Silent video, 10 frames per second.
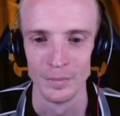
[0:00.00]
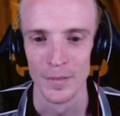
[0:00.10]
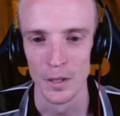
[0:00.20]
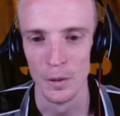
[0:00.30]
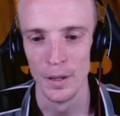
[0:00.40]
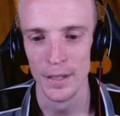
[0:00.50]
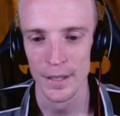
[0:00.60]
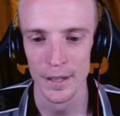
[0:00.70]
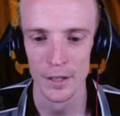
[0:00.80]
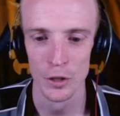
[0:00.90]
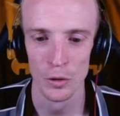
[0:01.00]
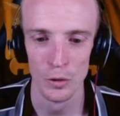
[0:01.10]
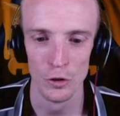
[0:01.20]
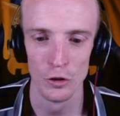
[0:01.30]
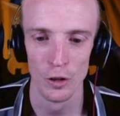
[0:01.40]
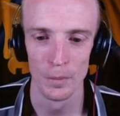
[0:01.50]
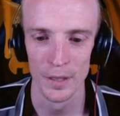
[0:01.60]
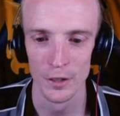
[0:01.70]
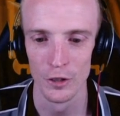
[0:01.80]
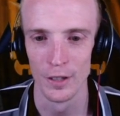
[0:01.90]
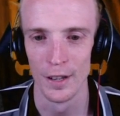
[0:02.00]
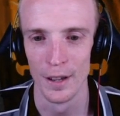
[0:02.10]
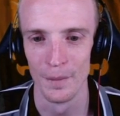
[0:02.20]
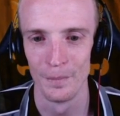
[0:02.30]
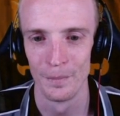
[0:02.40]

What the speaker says: So he is in a two-shot position now